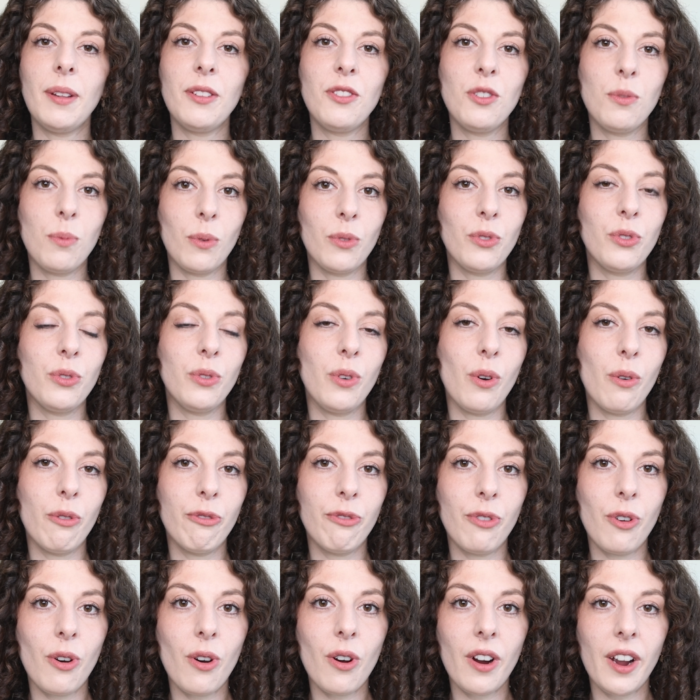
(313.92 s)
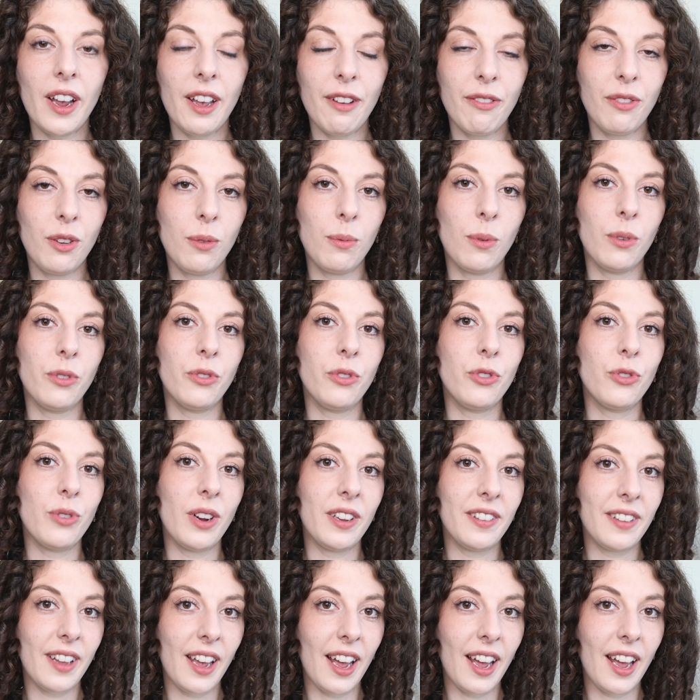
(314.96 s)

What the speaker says: that you want to go for if you want to dress